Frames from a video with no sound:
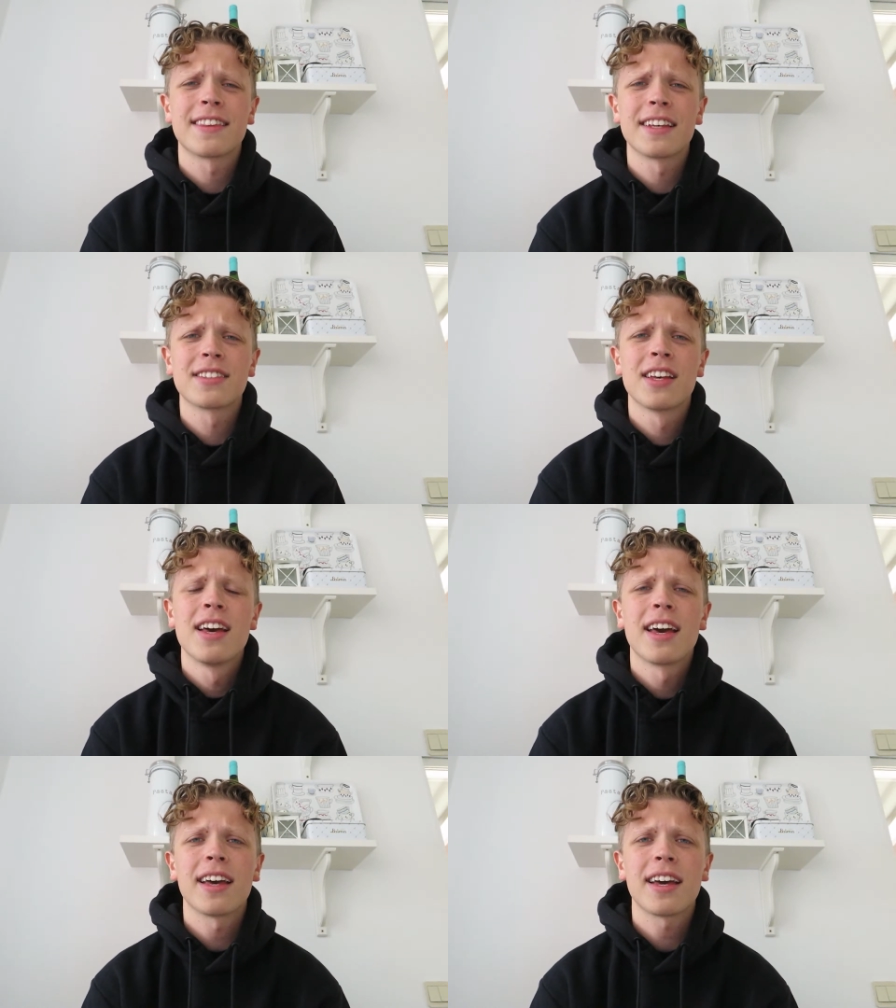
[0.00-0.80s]
things,
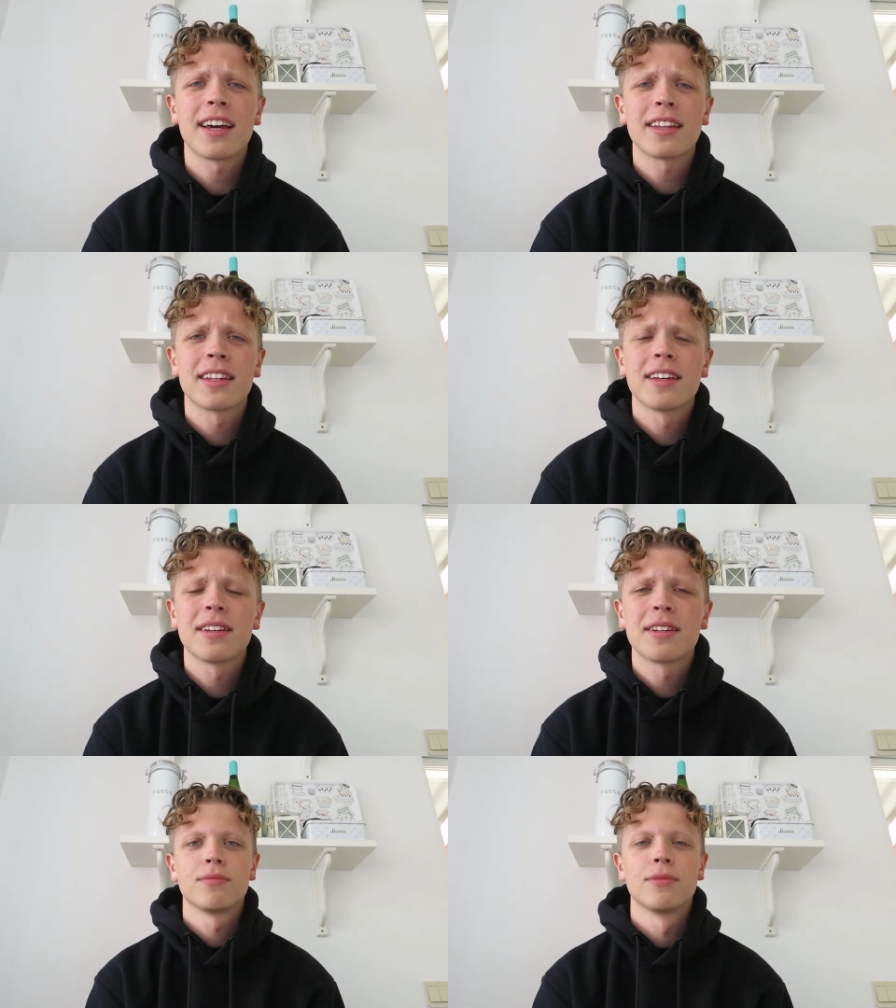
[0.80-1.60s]
and
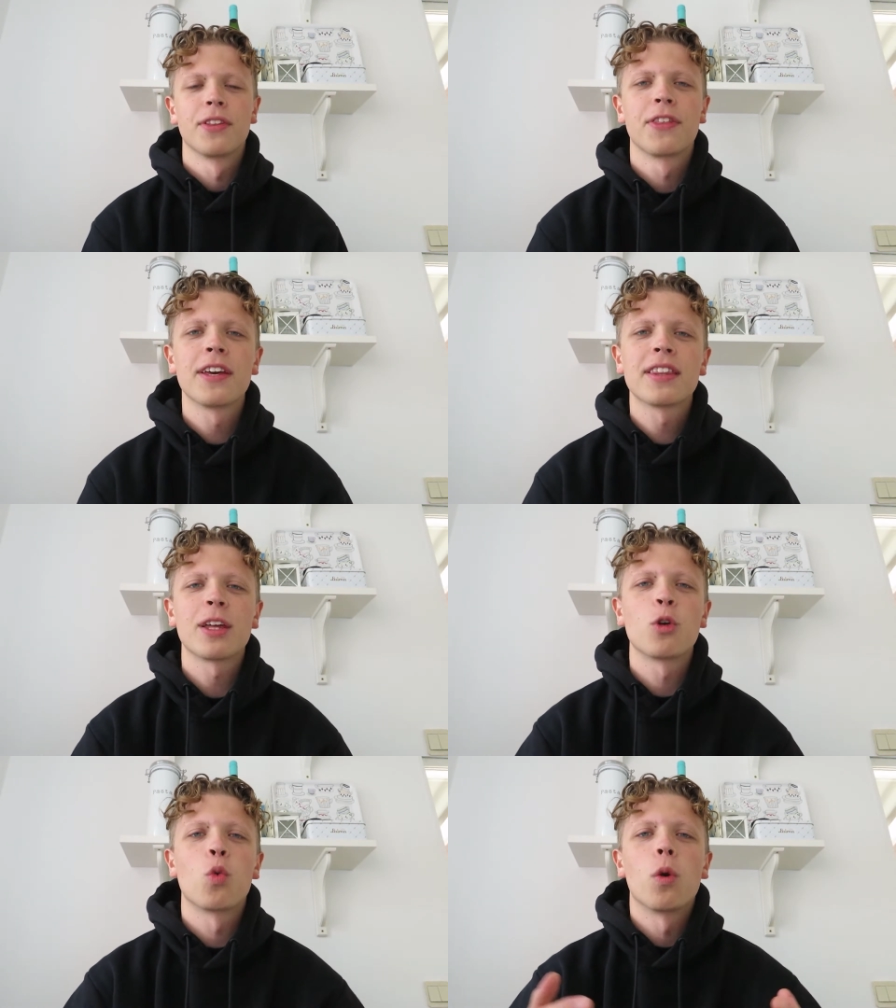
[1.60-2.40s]
the thing
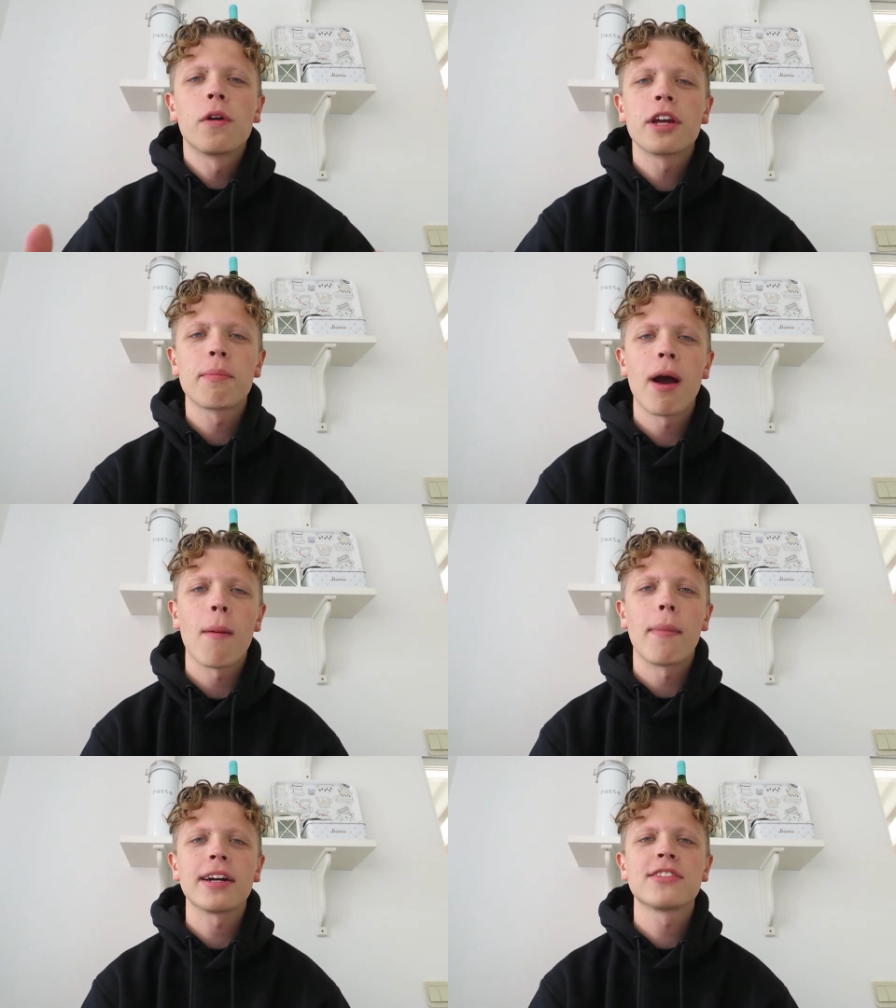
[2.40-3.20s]
that you're worrying
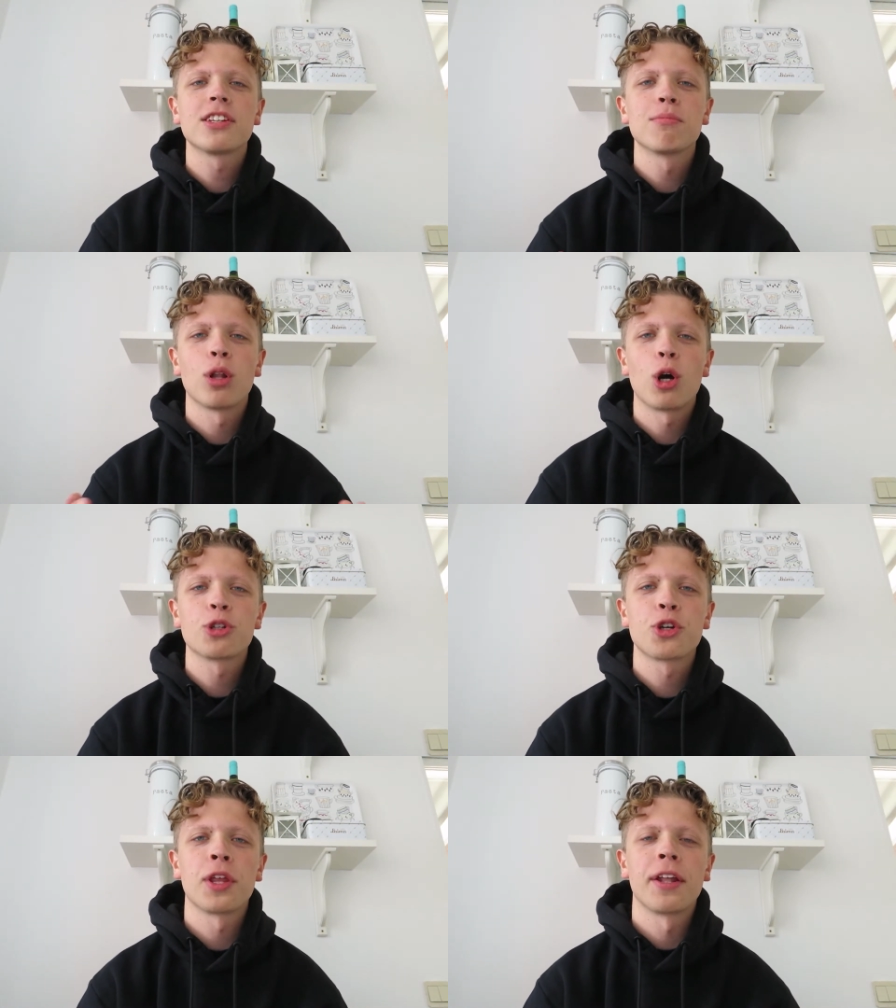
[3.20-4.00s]
about might seem
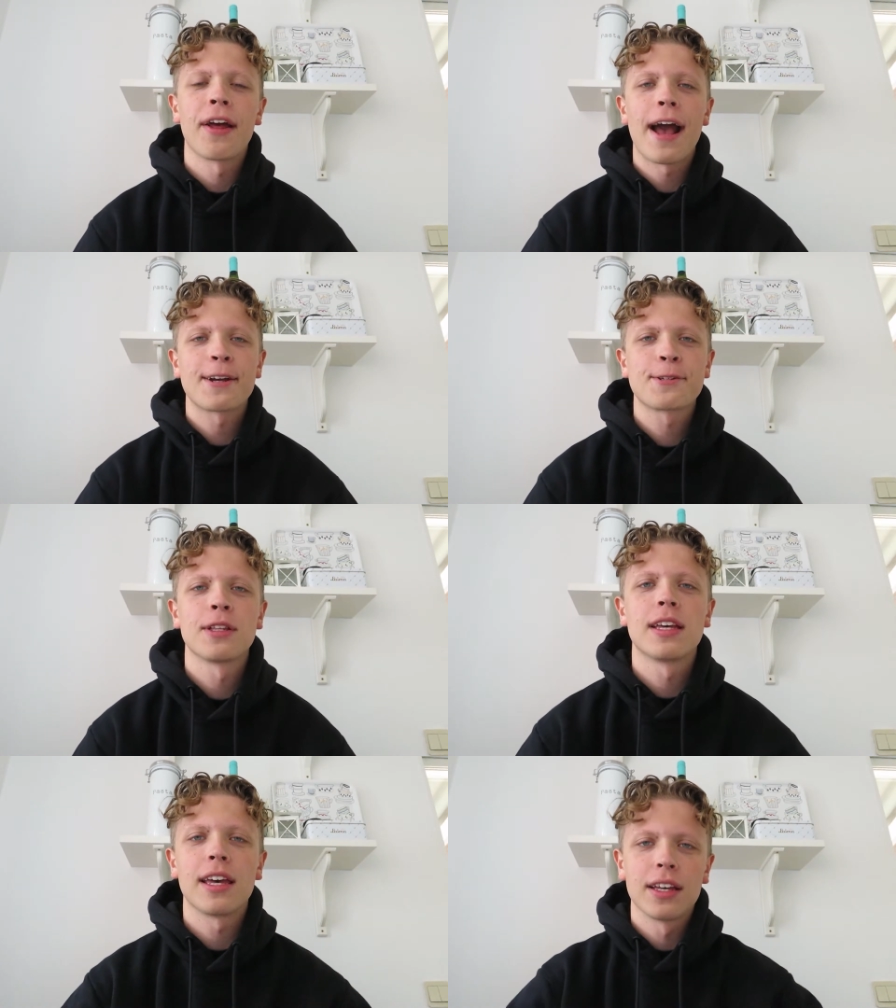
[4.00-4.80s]
larger than it
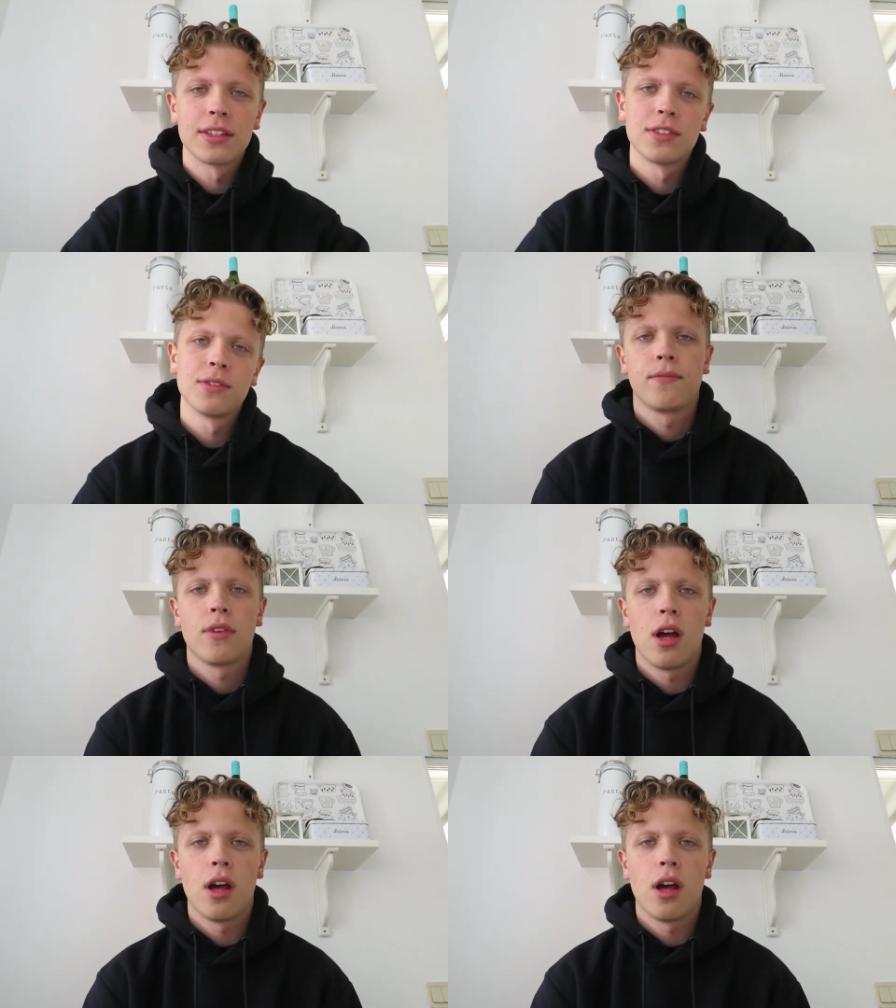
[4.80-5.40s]
actually is.